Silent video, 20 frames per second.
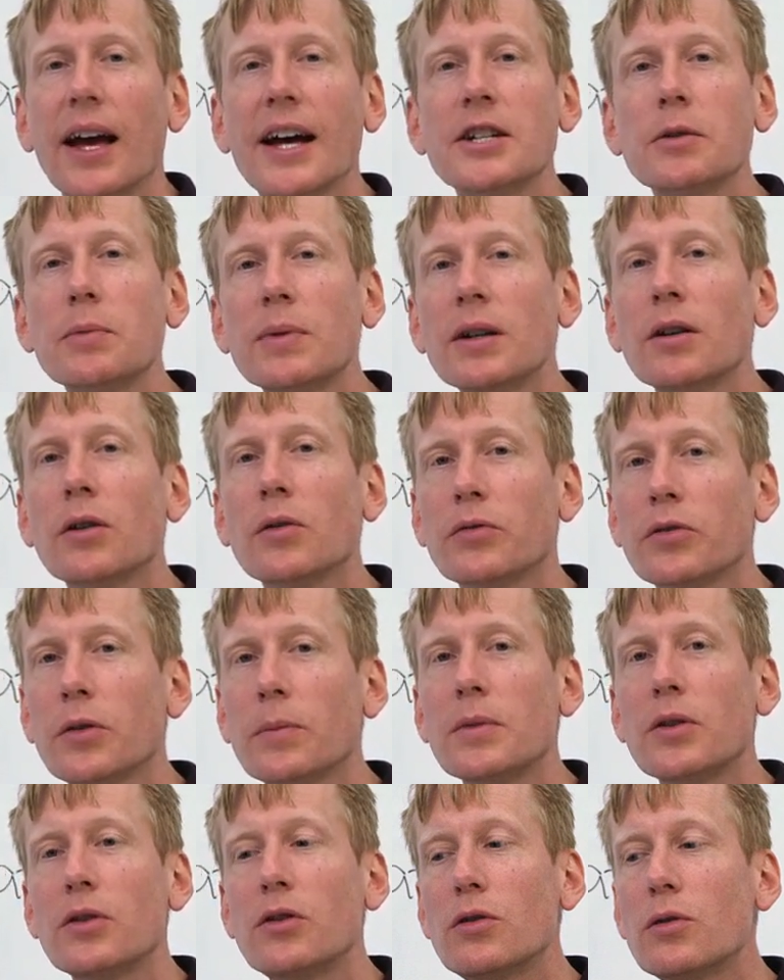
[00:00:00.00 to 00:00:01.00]
as we go
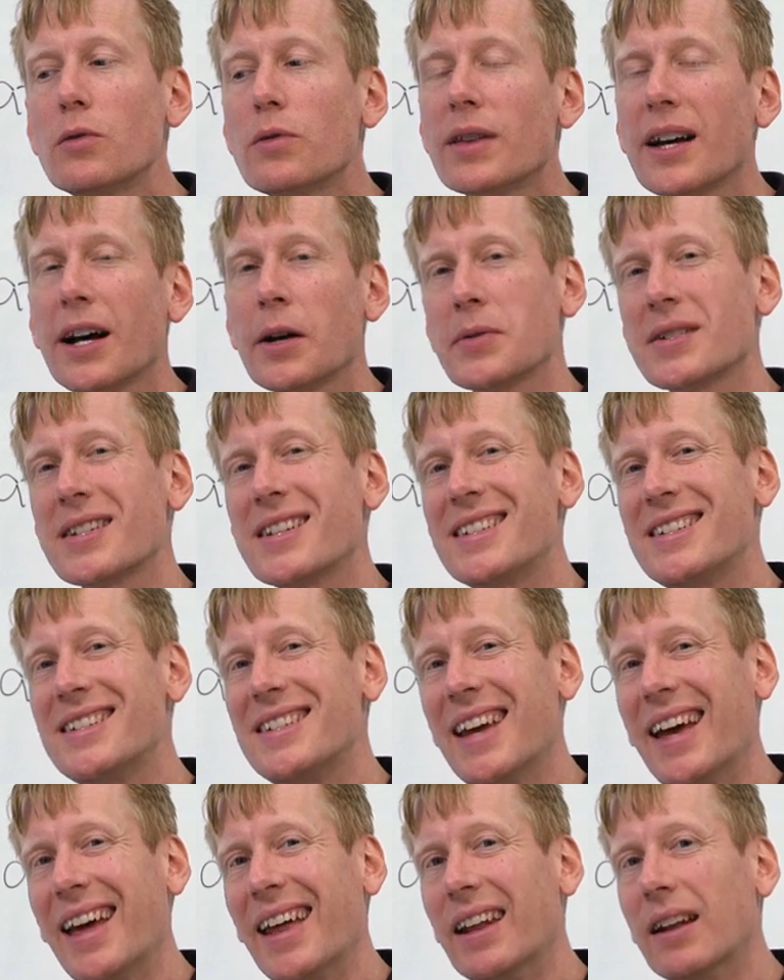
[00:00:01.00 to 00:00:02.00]
from
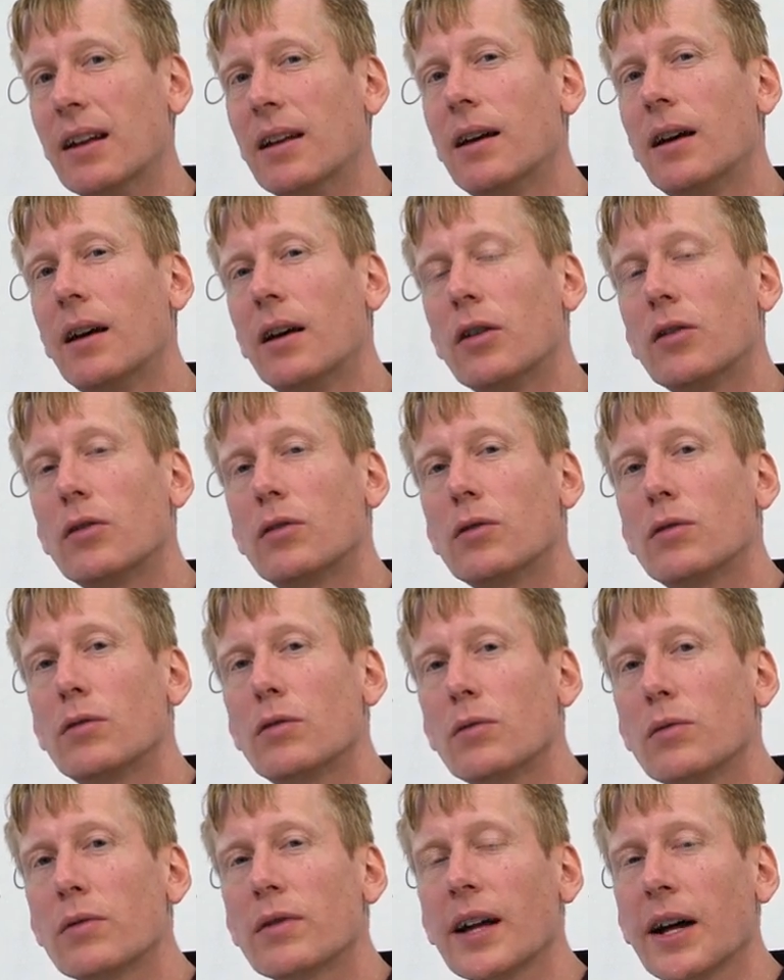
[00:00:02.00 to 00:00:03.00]
2010 to
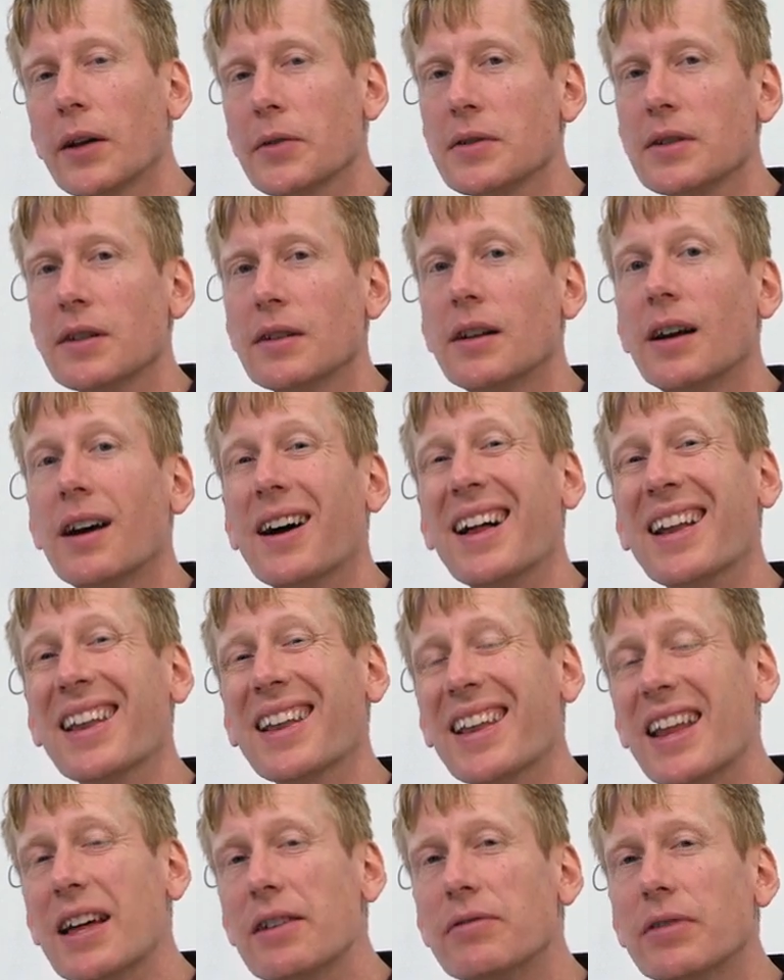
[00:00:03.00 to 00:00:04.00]

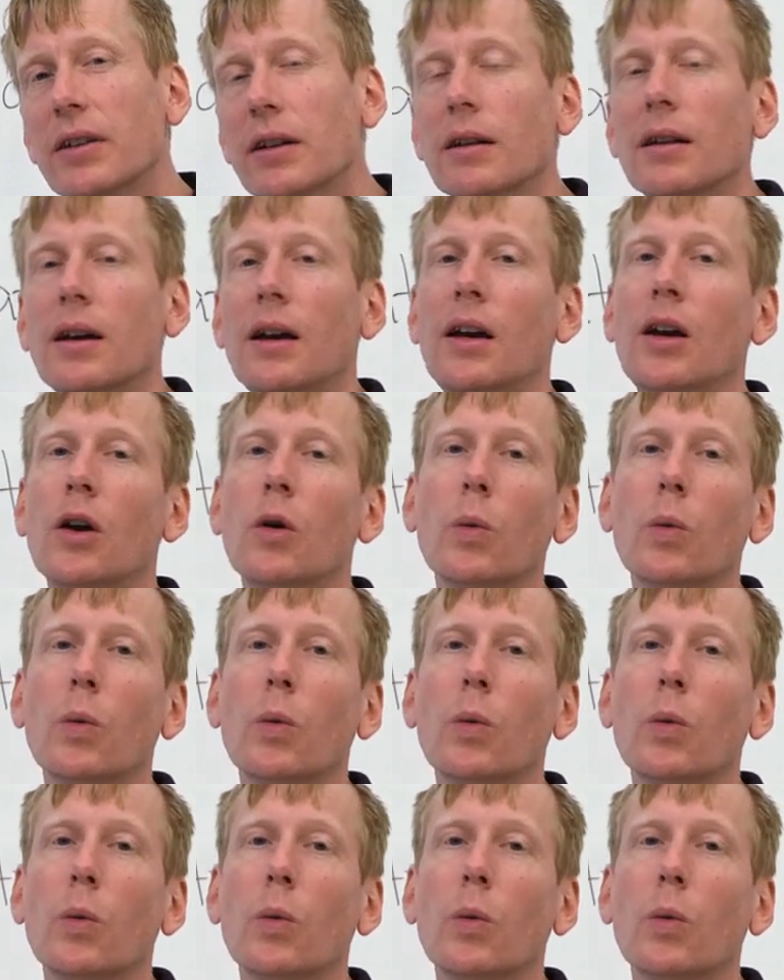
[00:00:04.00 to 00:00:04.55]
2011,